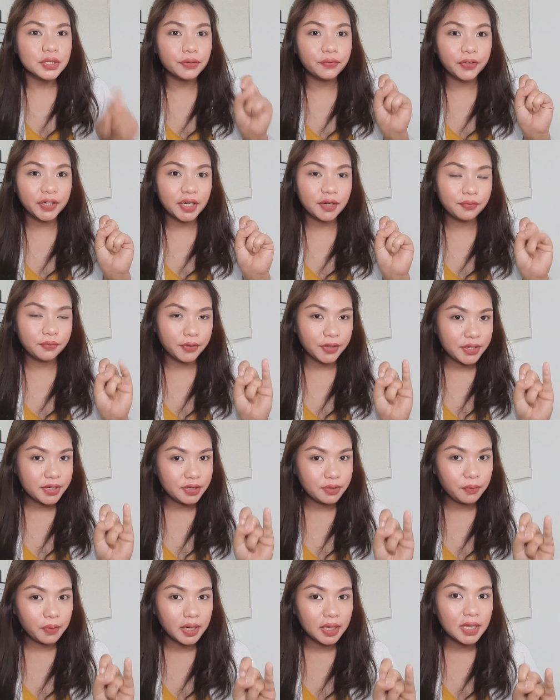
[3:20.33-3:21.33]
So for the
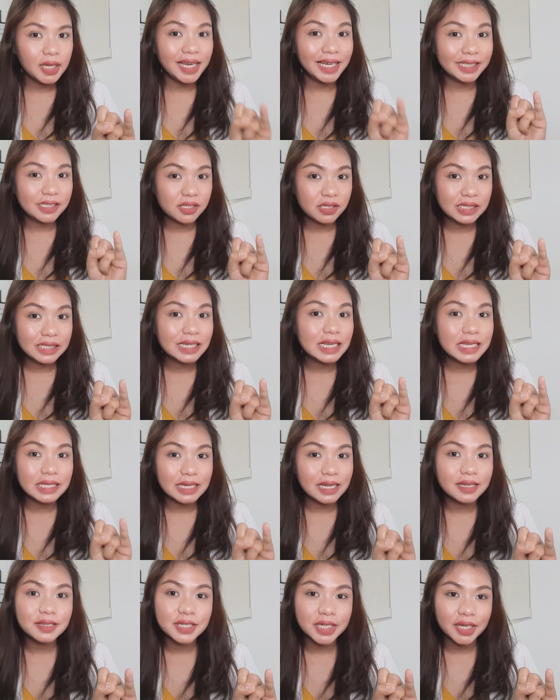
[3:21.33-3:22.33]
first one, one, it's just
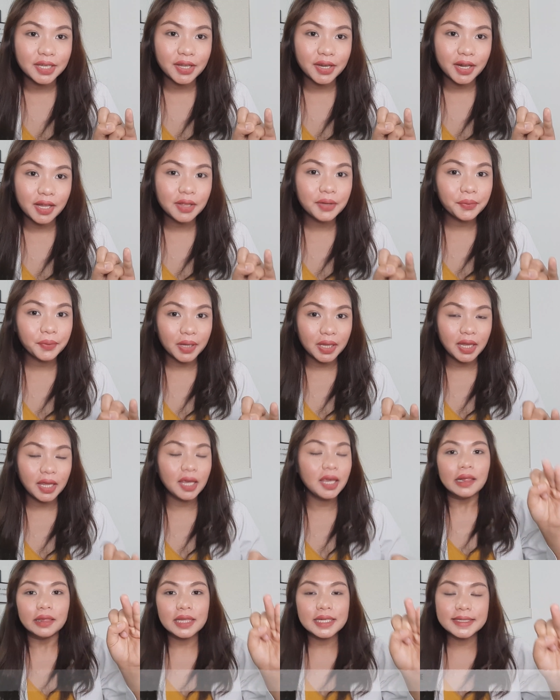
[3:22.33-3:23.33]
a general
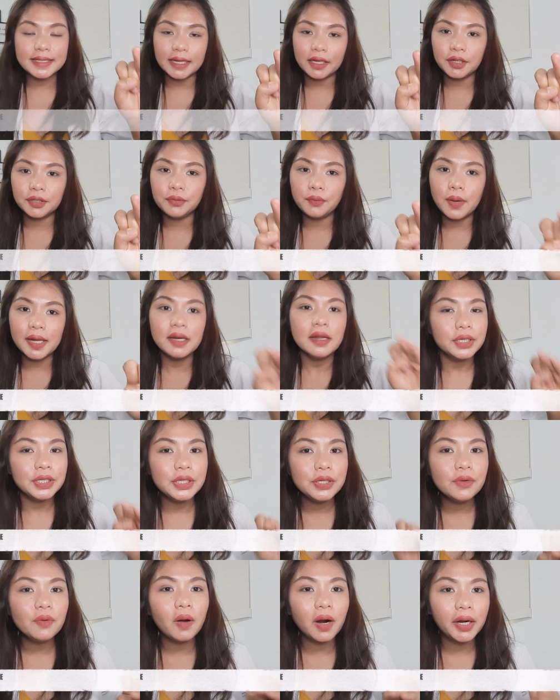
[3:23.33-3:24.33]
reading. The second one,
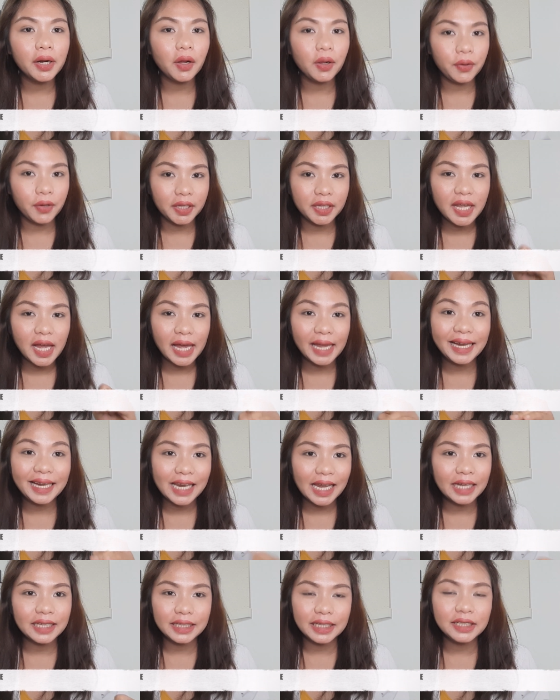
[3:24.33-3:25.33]
you are already
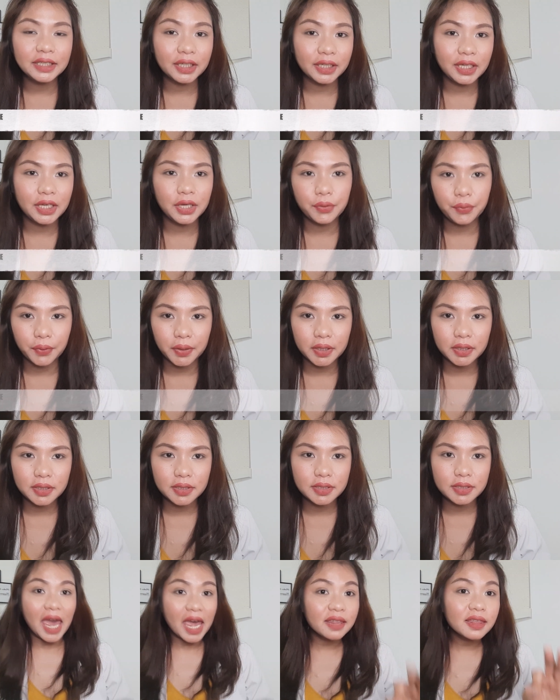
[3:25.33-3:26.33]
highlighting the
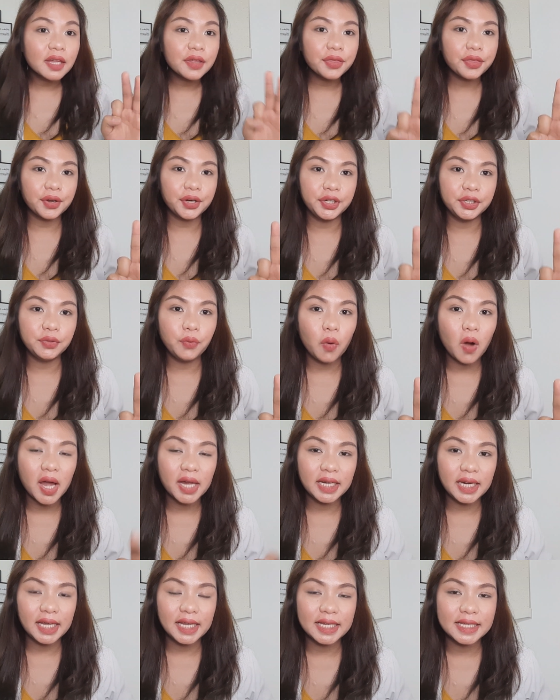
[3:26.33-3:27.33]
keywords. And the third
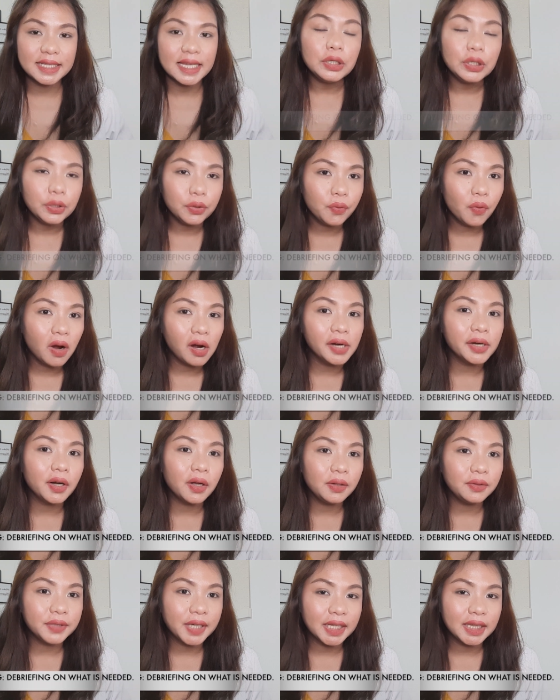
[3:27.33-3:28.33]
one is you are
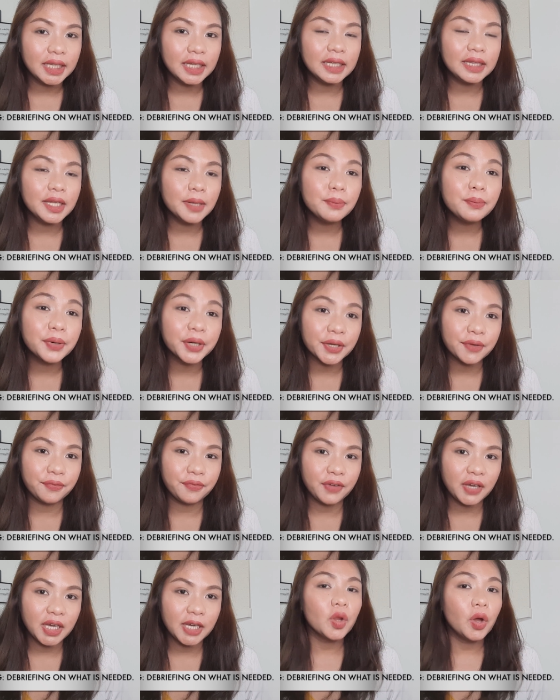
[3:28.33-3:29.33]
already
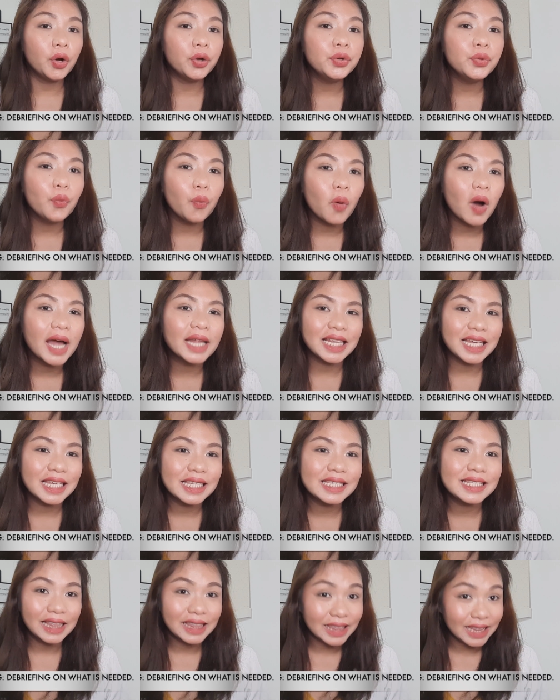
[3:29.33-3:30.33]
debriefing on what
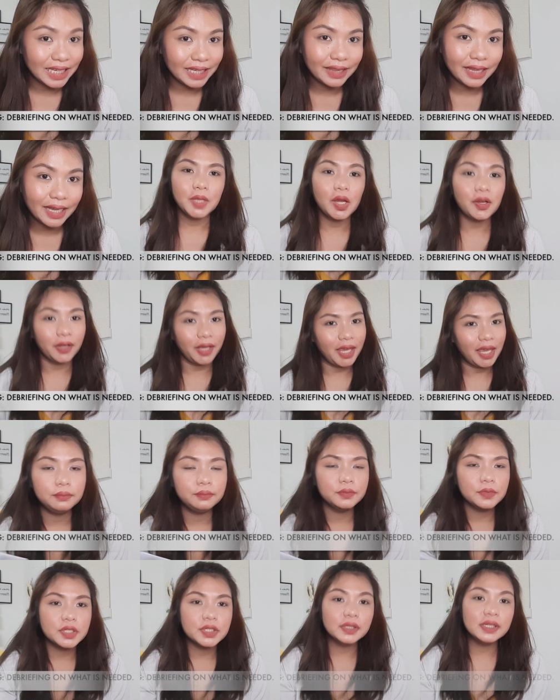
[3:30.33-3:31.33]
is needed. Okay,
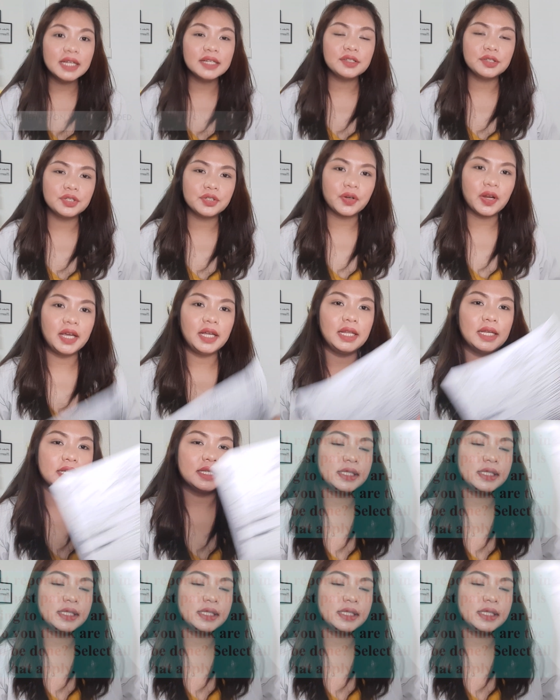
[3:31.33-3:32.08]
mm, so let's try this.